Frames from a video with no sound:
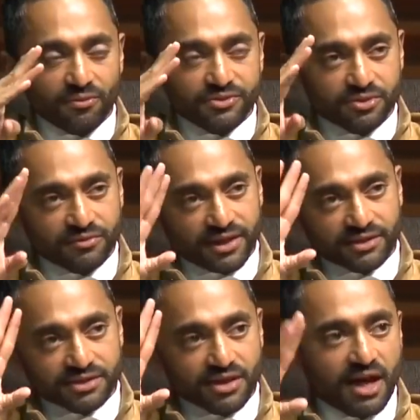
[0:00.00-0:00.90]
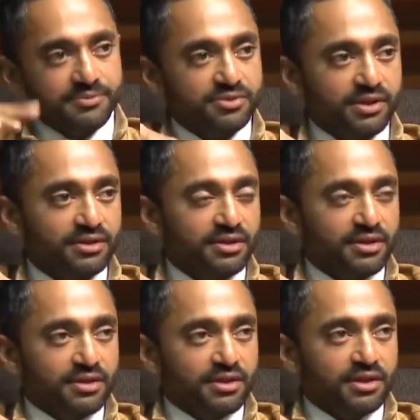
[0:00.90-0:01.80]
sort of like the top, so like,
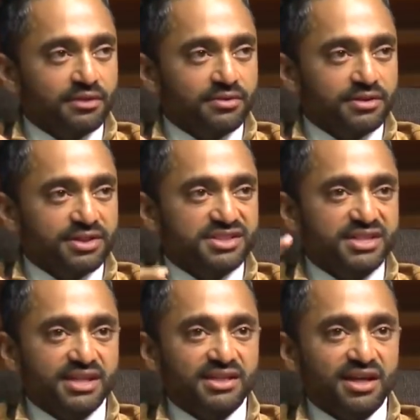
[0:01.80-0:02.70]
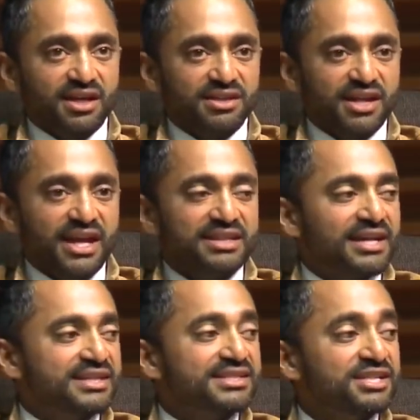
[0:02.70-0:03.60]
you know, does it take 8,
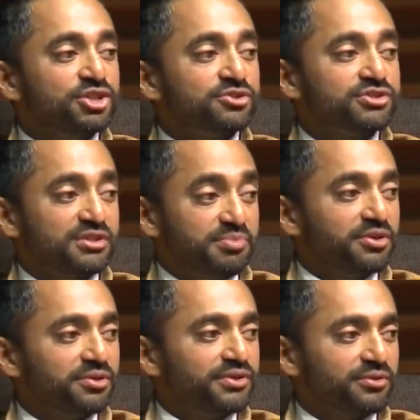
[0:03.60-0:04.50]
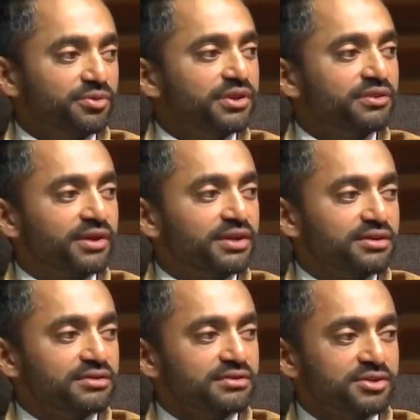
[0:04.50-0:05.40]
9, 10 years to build a really great
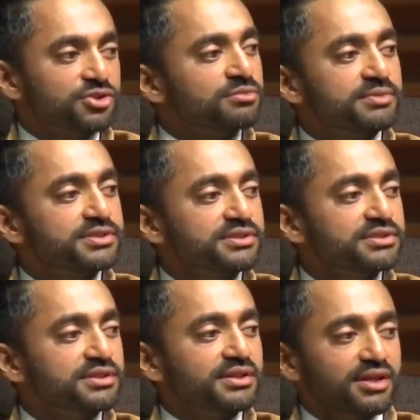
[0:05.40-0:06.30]
consumer business?